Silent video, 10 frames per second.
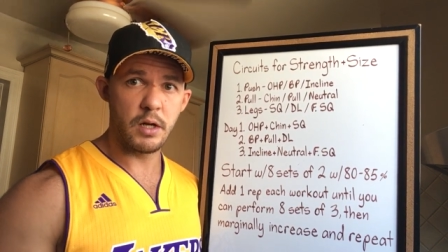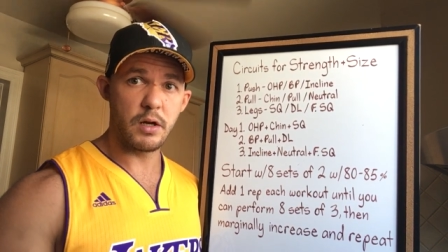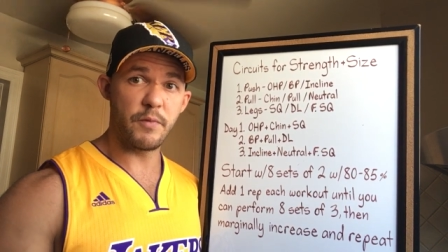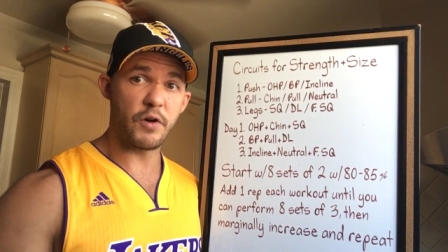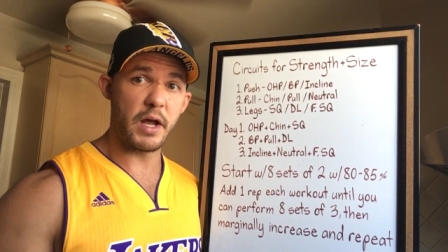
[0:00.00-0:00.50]

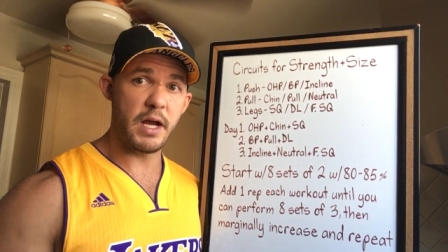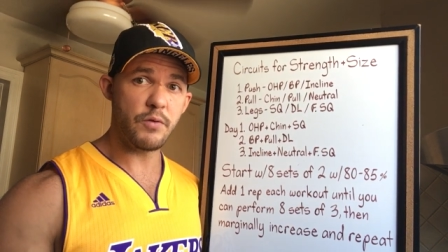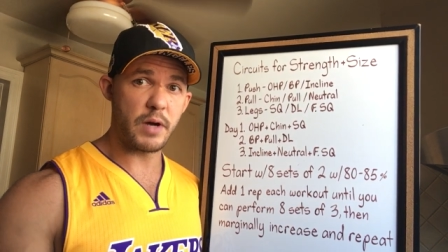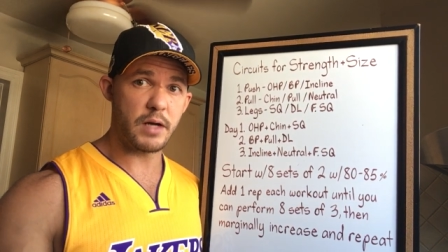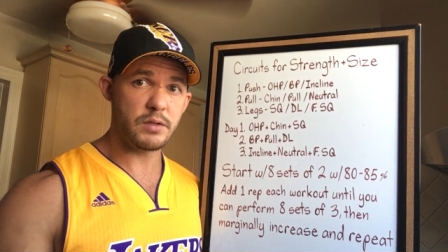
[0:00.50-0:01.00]
You're for
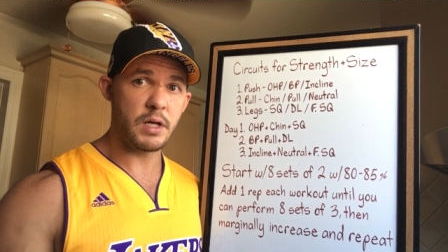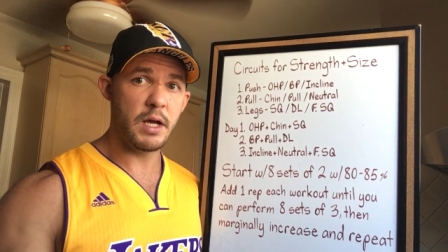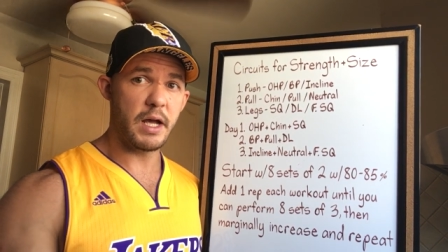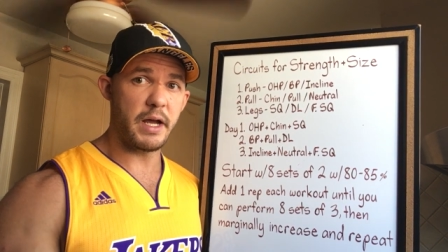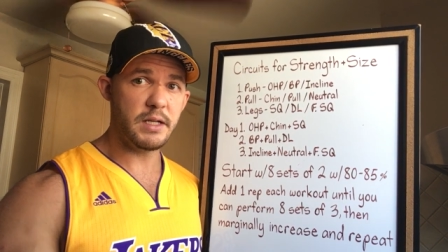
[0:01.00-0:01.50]
eight rounds,
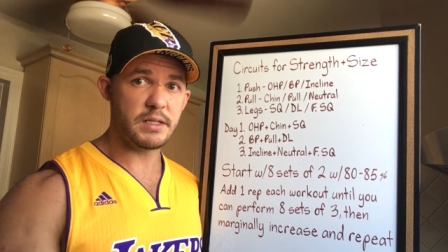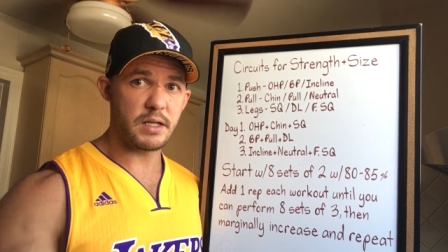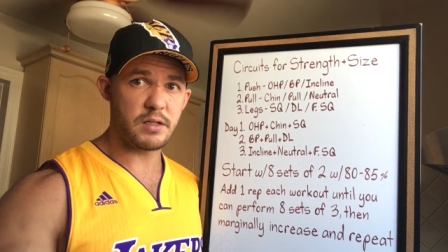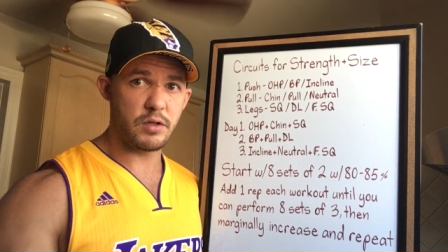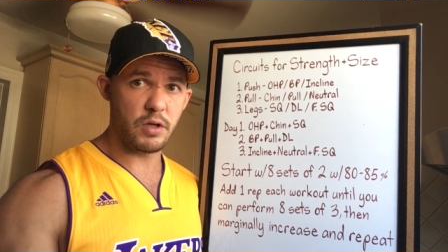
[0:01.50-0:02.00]
eight
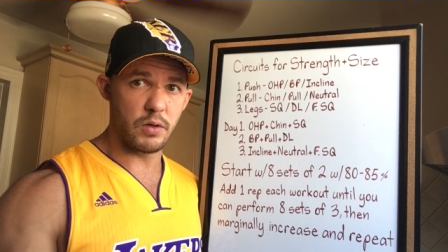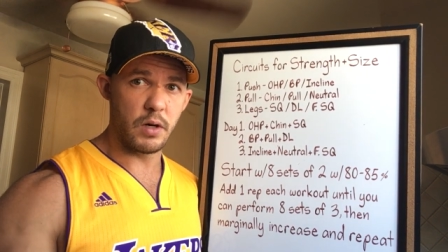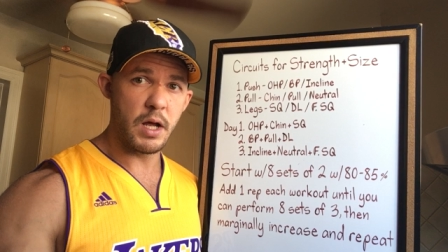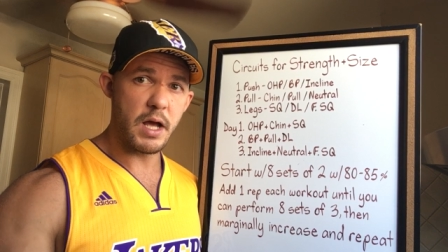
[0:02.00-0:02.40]
sets of two.